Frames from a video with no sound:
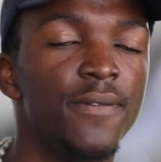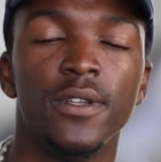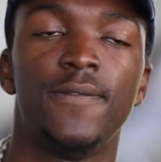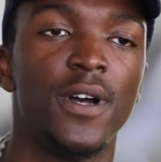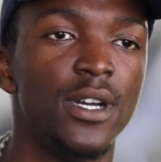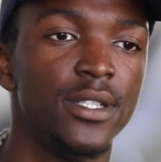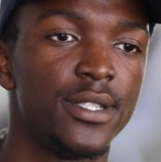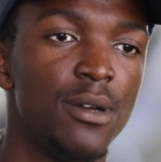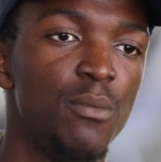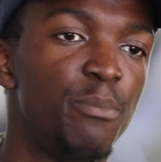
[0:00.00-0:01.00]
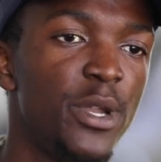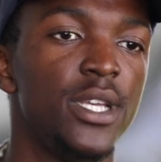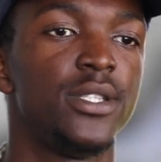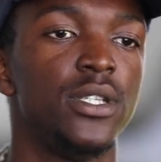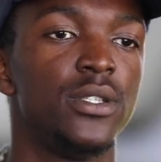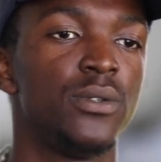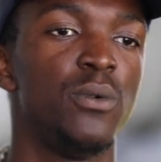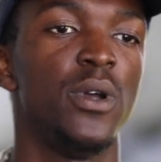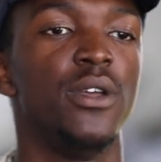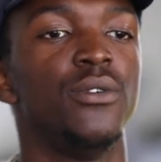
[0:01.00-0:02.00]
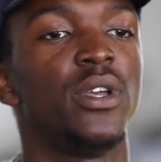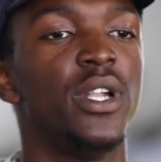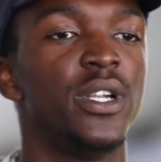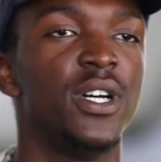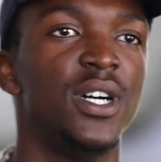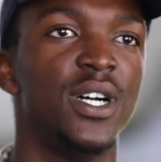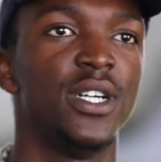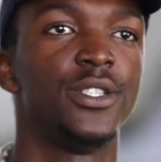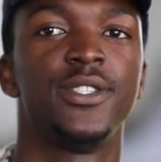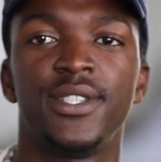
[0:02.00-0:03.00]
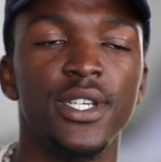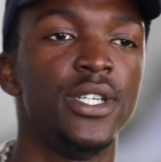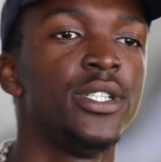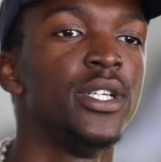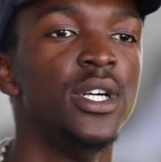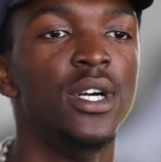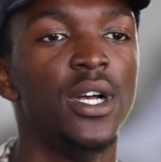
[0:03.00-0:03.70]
even find some places where you can sit,